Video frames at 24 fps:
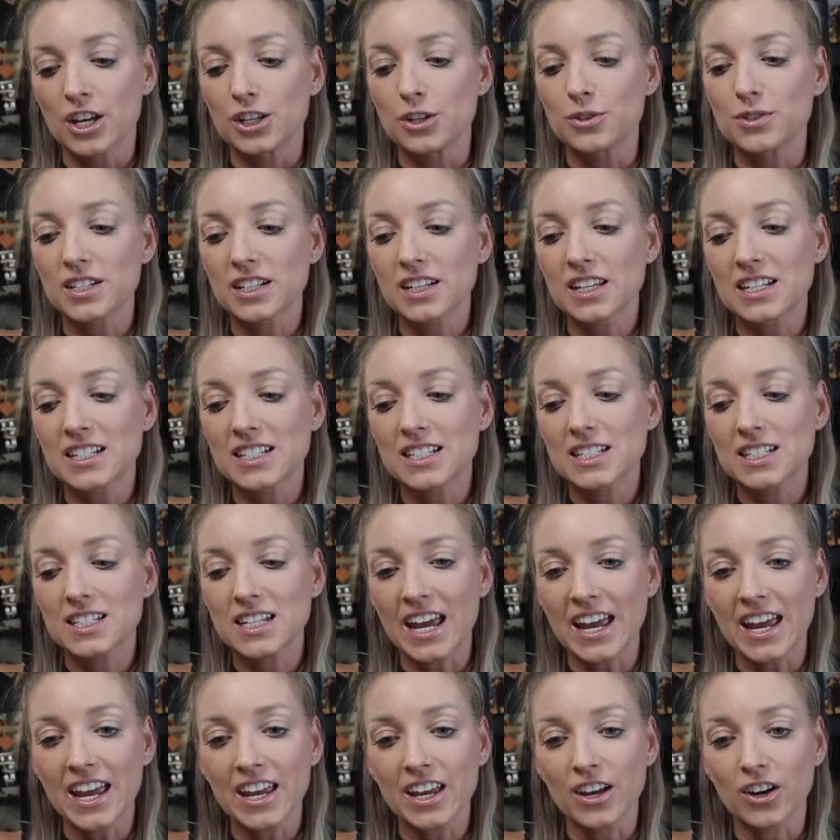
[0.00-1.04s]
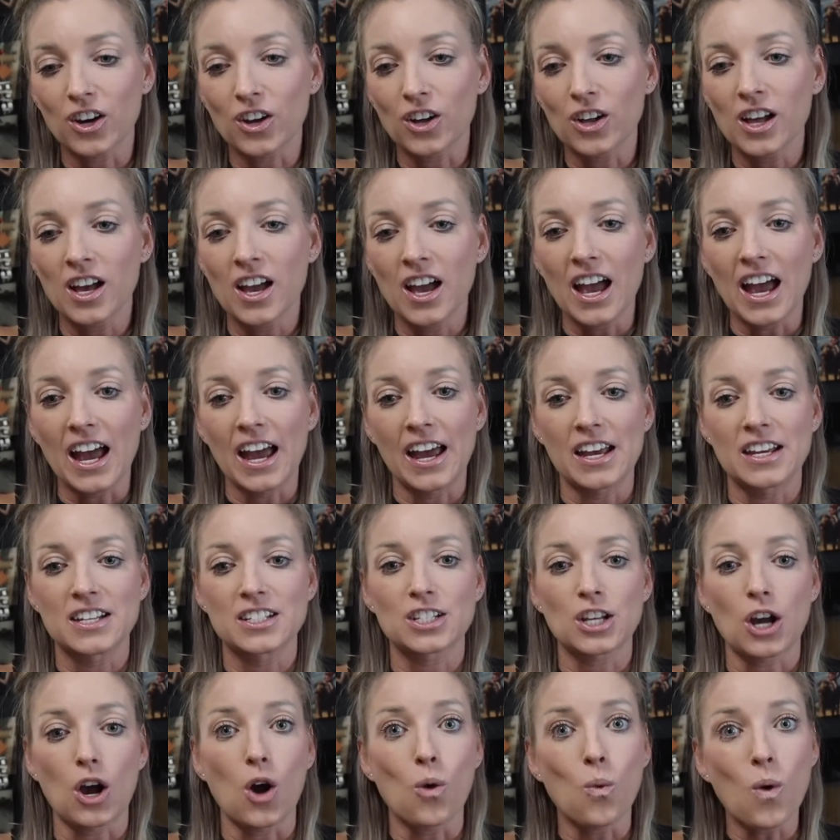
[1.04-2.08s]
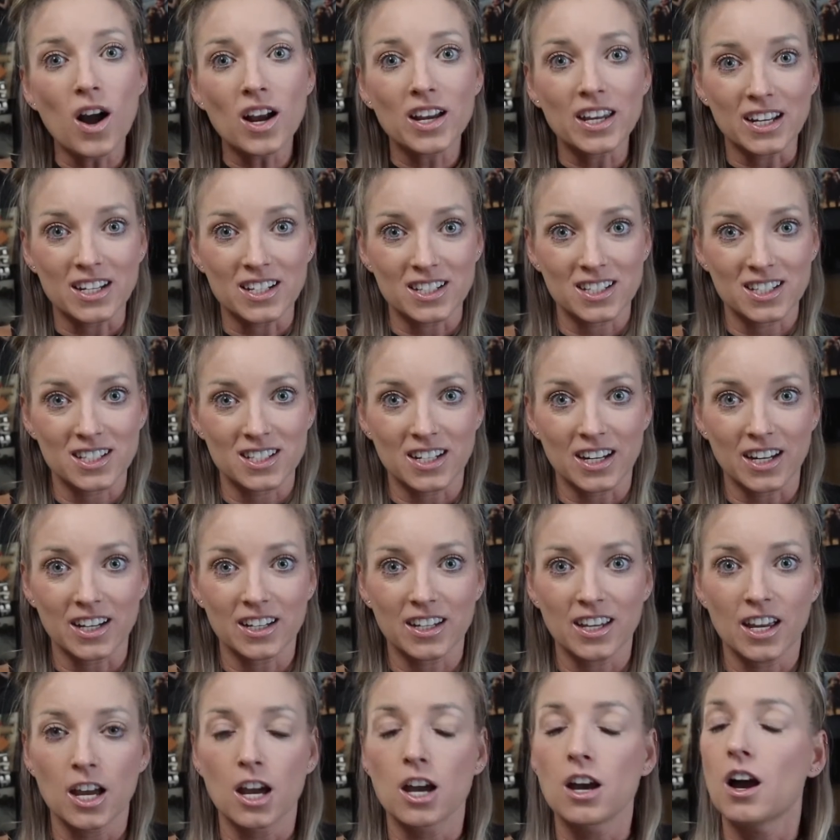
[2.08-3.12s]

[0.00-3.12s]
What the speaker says: using his tail as a walking stick.